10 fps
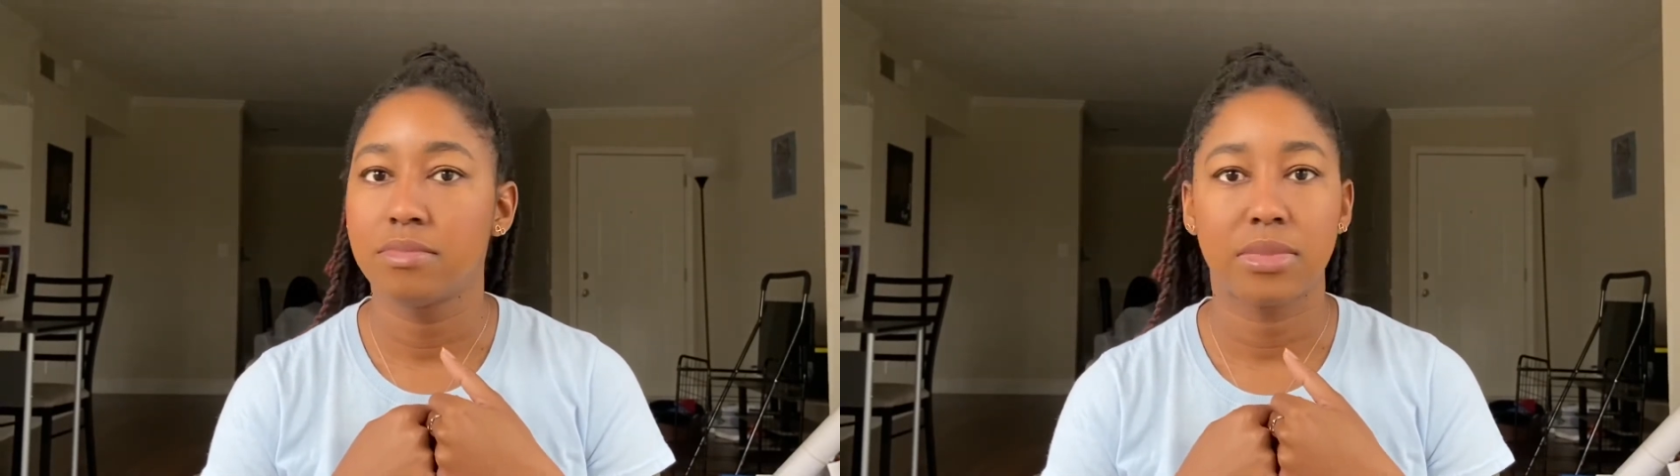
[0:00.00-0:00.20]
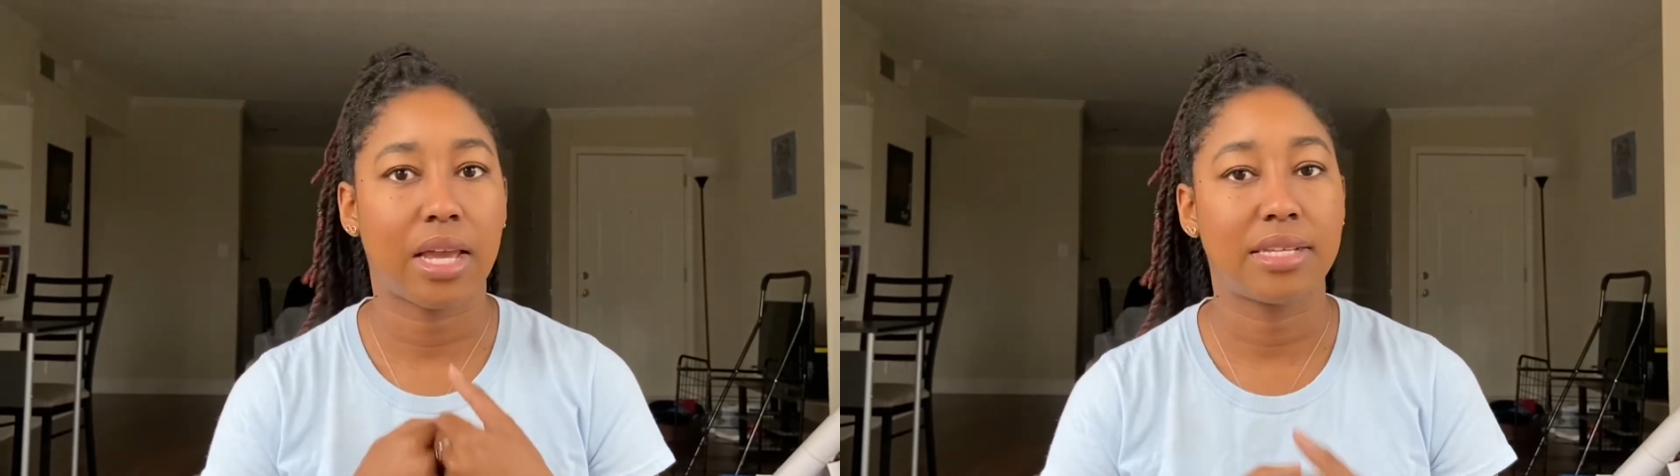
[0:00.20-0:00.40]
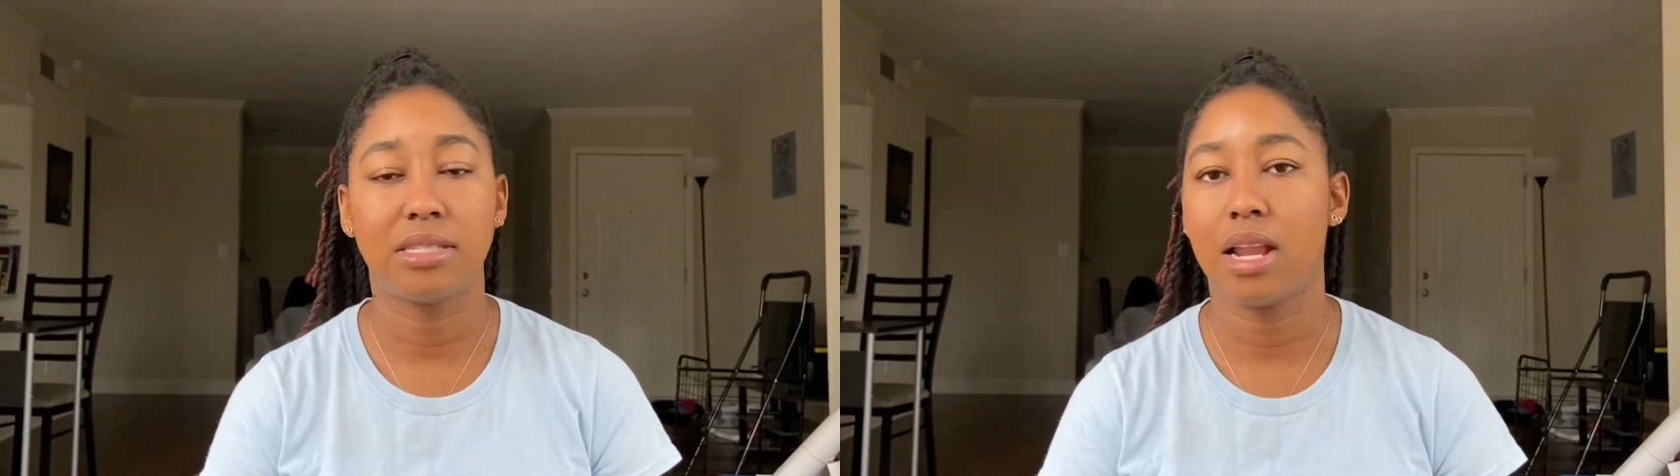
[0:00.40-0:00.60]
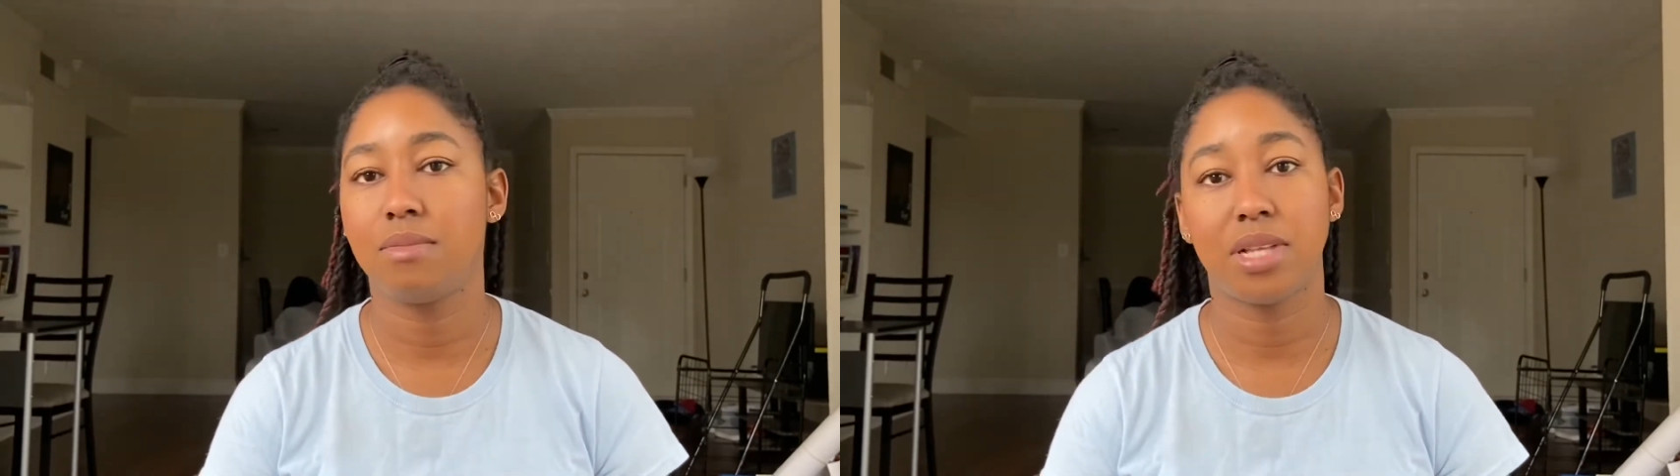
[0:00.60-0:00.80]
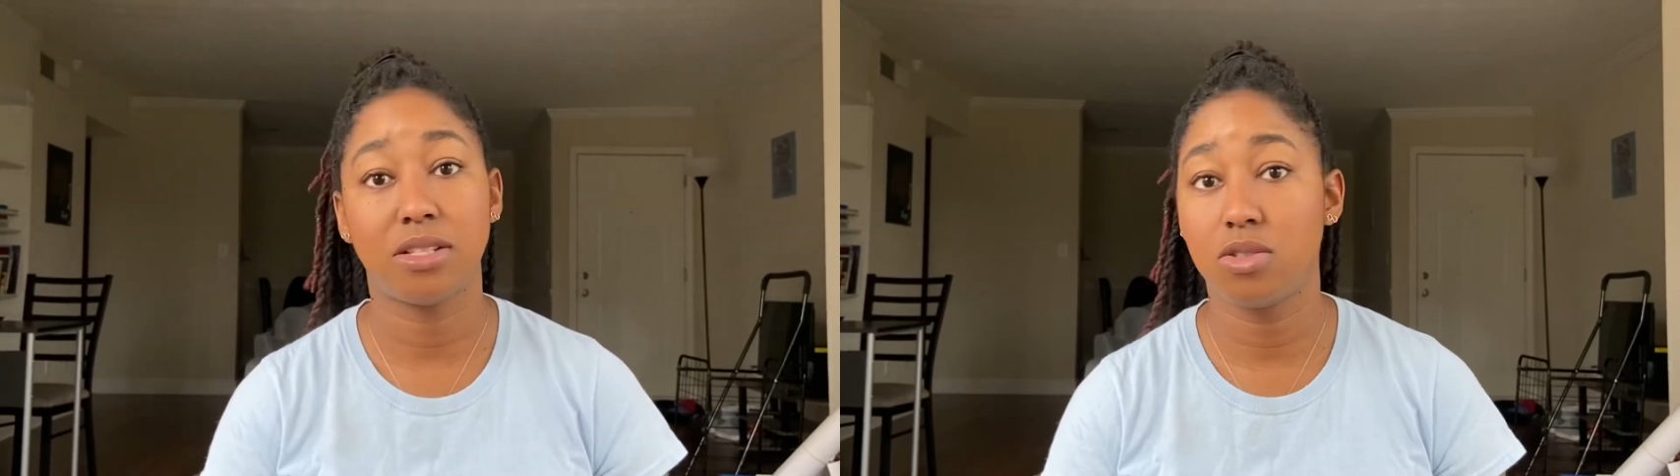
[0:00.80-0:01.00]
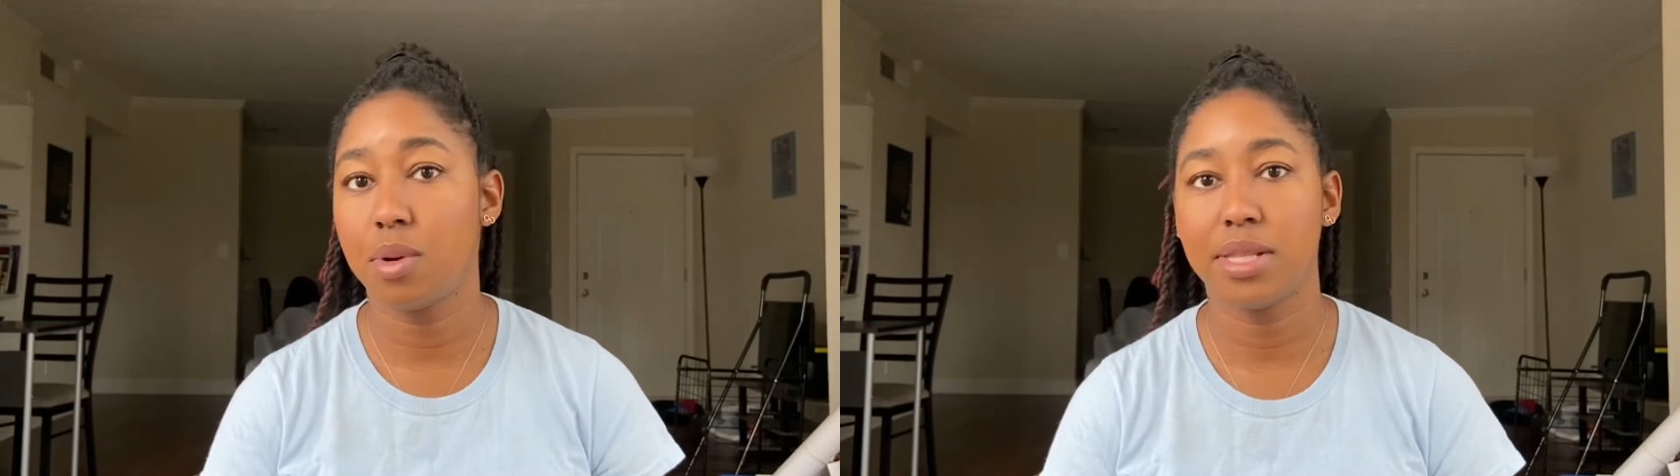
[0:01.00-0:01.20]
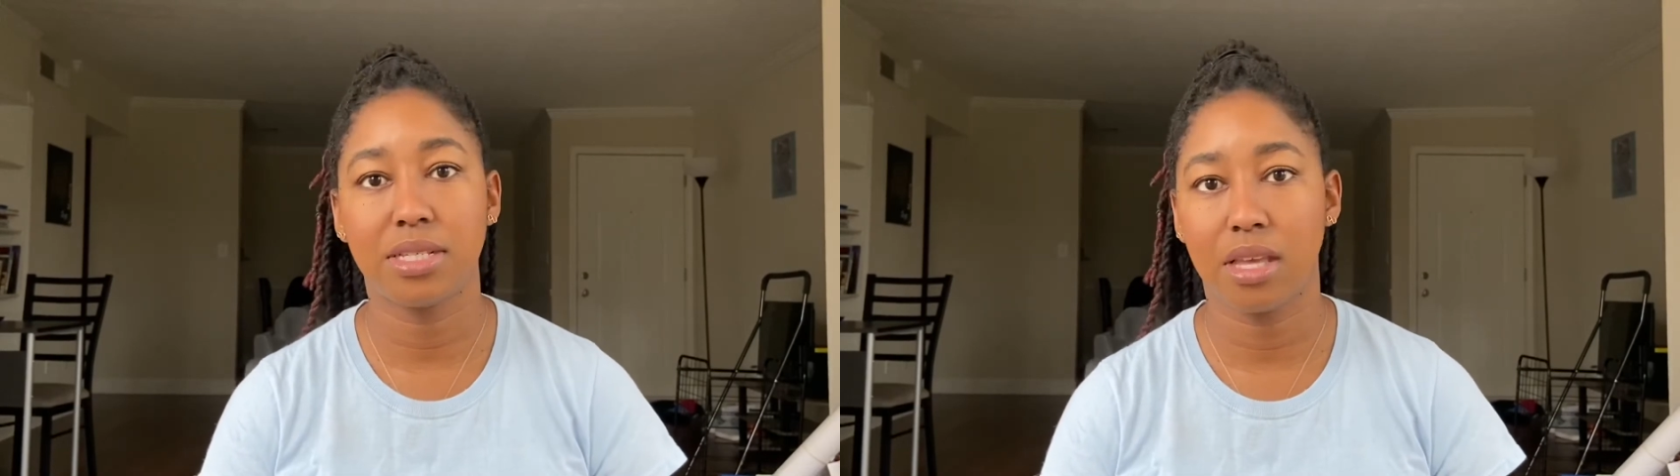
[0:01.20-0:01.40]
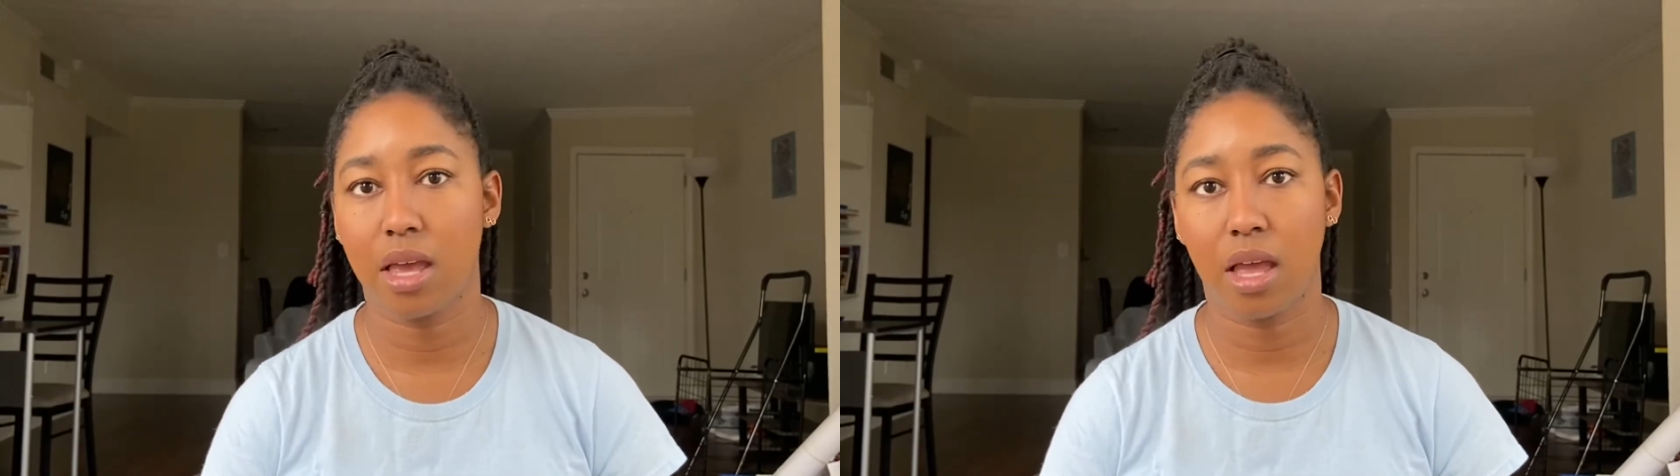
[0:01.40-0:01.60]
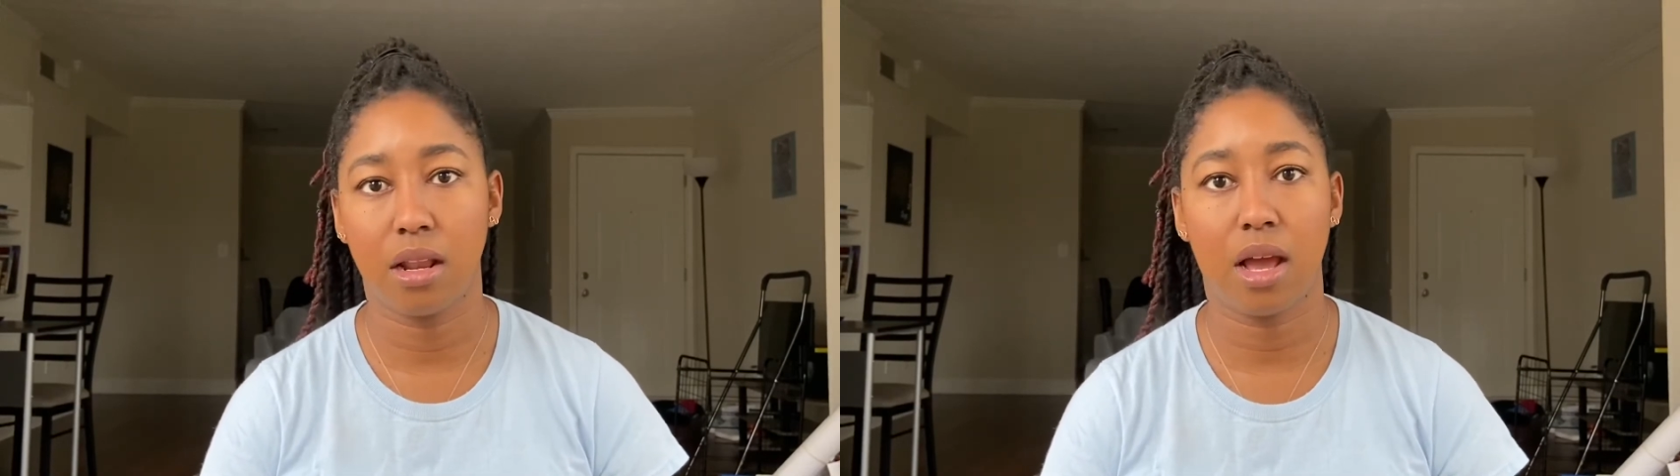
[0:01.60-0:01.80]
said, I'm not doing this again.